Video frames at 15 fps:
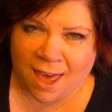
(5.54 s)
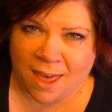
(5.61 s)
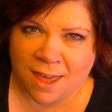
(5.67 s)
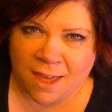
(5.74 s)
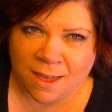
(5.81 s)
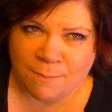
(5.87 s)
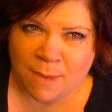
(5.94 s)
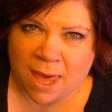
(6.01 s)

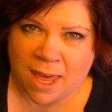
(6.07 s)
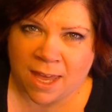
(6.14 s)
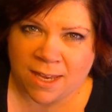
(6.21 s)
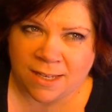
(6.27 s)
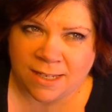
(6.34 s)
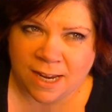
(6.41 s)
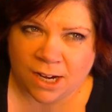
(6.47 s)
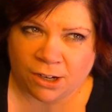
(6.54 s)
I
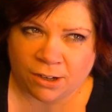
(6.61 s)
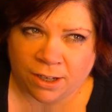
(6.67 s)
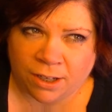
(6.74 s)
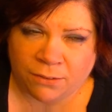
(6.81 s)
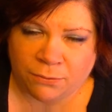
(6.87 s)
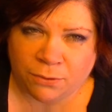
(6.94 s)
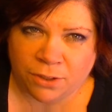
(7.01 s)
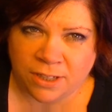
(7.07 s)
met
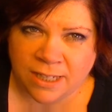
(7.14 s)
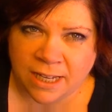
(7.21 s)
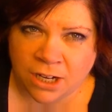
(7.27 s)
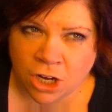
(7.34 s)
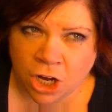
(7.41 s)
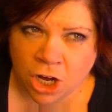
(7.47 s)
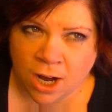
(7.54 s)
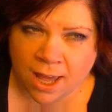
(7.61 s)
Terry for
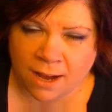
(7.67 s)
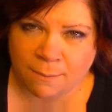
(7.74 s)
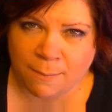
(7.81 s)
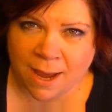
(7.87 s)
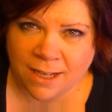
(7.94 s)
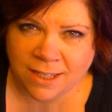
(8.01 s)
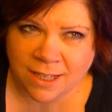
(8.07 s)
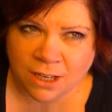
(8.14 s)
dinner at a
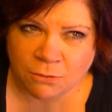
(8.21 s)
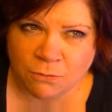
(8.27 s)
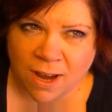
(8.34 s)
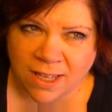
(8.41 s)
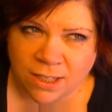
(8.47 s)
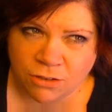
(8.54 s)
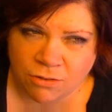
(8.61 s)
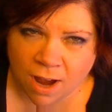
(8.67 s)
Mexican
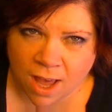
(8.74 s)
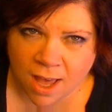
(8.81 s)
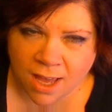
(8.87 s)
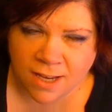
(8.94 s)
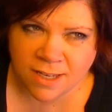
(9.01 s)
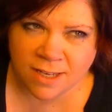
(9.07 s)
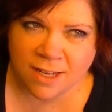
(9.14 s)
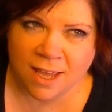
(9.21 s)

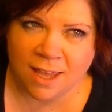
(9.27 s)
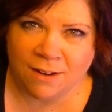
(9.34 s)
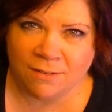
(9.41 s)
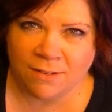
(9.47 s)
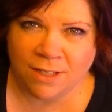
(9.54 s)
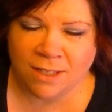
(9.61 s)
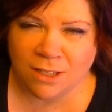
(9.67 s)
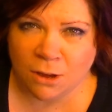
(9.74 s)
restaurant and it
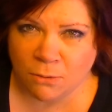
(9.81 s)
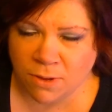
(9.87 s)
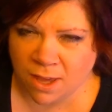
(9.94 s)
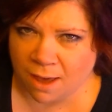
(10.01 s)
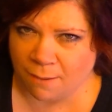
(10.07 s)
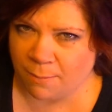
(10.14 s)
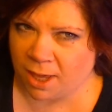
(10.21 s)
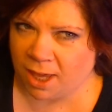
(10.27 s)
was so
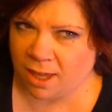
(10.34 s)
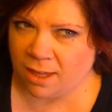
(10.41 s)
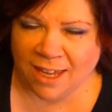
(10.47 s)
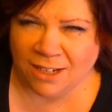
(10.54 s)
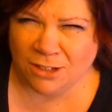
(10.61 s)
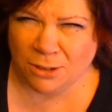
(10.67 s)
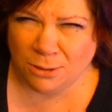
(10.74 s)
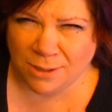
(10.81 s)
yummy.
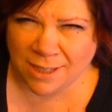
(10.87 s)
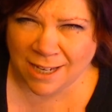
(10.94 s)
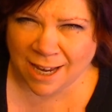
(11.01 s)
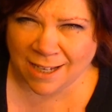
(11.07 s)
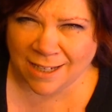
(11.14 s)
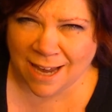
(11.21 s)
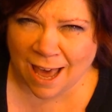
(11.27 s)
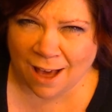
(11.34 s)
Get two
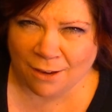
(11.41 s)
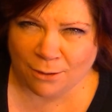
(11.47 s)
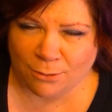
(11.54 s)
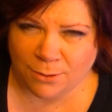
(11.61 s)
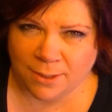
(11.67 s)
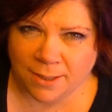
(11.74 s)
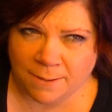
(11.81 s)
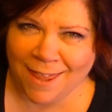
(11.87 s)
steak
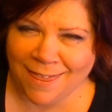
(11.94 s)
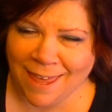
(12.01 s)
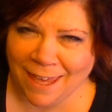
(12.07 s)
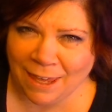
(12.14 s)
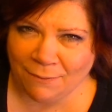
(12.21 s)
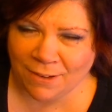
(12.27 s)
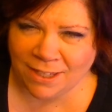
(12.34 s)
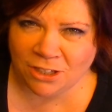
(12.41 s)
tacos. They
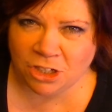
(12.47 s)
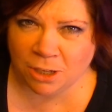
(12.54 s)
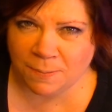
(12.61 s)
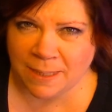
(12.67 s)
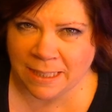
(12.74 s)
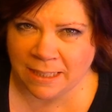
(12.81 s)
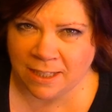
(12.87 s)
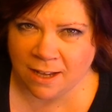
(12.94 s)
give us
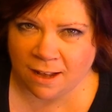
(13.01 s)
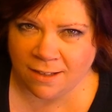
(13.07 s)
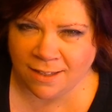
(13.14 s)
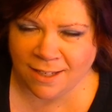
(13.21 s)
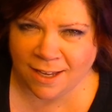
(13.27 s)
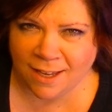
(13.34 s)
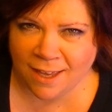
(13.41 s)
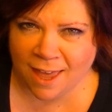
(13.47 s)
chips and
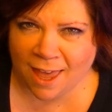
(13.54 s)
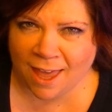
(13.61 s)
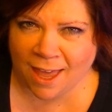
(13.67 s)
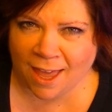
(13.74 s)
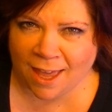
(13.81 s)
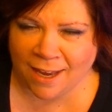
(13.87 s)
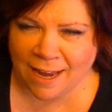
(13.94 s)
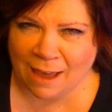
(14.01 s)
salsa
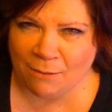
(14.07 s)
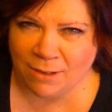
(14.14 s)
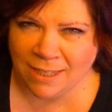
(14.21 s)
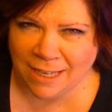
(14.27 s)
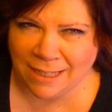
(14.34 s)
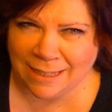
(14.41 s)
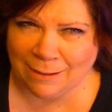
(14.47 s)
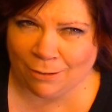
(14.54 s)
and I always
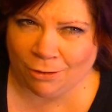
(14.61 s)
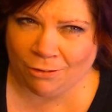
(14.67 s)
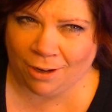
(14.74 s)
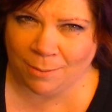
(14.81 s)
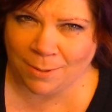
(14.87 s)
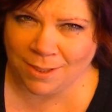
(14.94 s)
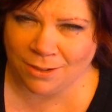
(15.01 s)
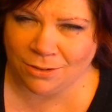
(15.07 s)
get sour
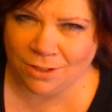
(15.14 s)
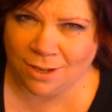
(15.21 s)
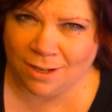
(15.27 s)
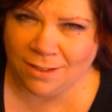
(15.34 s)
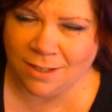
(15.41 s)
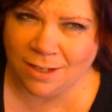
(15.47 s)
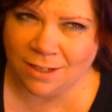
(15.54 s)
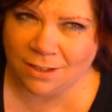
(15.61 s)
creams. Their
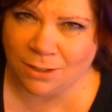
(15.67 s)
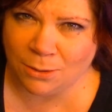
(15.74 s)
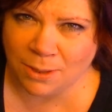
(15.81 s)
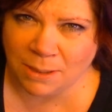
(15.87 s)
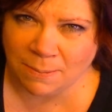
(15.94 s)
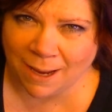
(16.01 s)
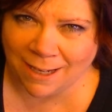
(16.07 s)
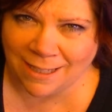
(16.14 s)
salsa is so
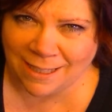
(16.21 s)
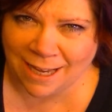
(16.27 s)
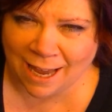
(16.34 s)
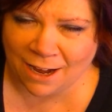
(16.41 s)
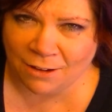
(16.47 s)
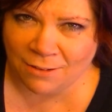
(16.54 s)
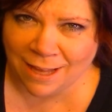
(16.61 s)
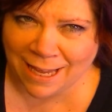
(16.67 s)
spicy.
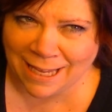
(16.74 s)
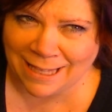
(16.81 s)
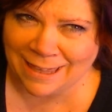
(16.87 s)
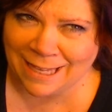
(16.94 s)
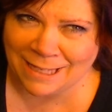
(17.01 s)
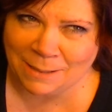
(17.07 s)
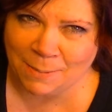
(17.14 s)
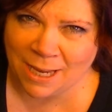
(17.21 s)
I don't like it
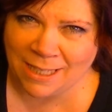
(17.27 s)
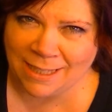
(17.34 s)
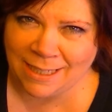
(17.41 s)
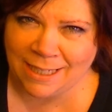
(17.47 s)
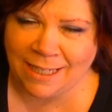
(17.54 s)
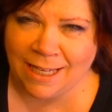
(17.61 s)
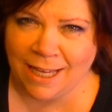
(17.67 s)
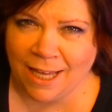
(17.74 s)
that
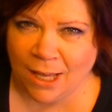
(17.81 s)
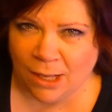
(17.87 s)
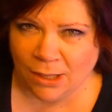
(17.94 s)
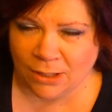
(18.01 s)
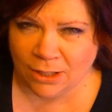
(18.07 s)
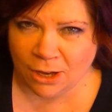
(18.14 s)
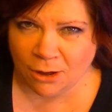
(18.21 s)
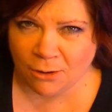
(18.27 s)
spicy.
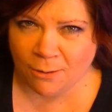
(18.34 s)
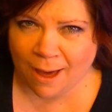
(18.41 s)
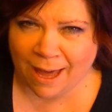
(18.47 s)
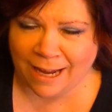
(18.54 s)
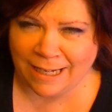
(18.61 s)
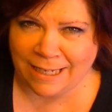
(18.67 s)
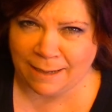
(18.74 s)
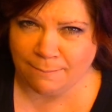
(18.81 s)
So
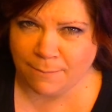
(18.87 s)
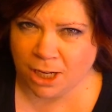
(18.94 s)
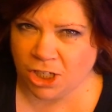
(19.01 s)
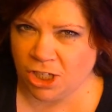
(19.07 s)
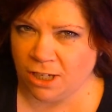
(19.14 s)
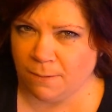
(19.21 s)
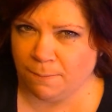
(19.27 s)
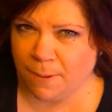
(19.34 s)
I dip my
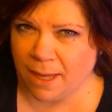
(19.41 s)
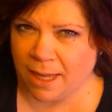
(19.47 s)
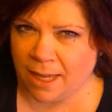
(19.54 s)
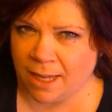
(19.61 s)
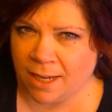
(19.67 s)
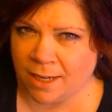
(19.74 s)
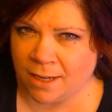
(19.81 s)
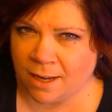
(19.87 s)
chip
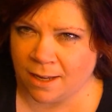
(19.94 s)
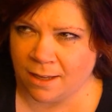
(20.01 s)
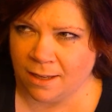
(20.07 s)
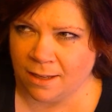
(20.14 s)
in